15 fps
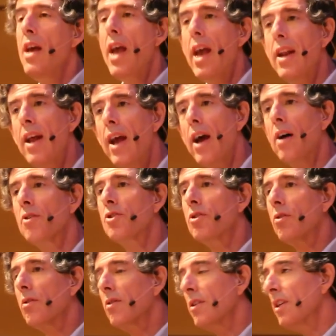and how
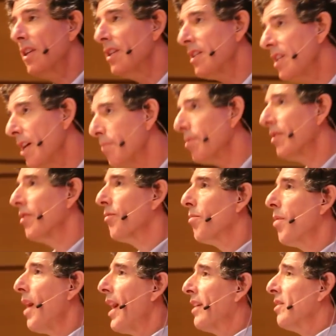certain contemplative
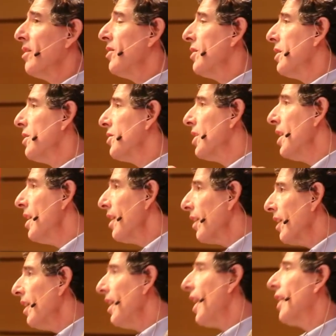practices
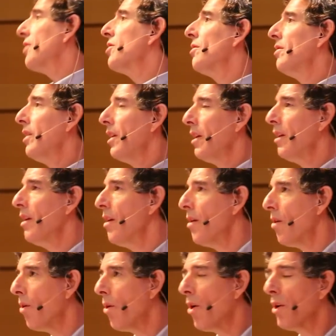can actually
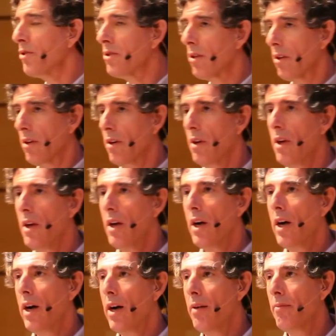alter
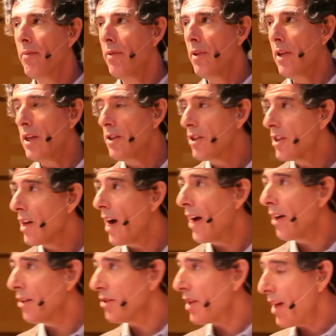um, these
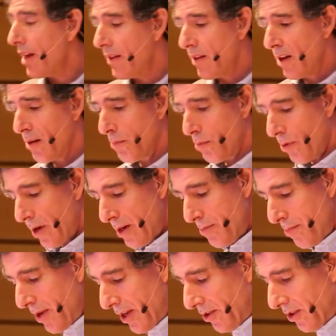styles and their
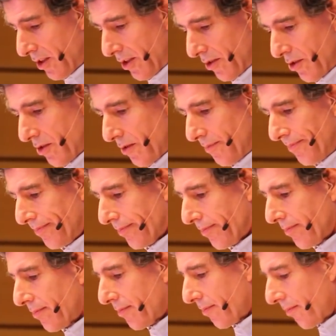brain bases.
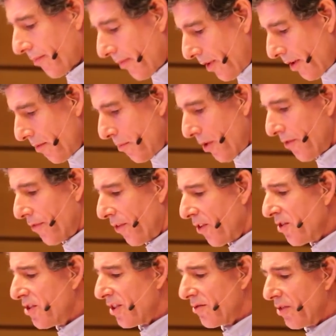But
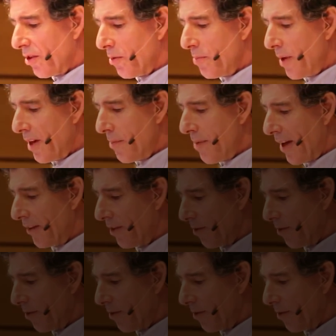first, a little bit about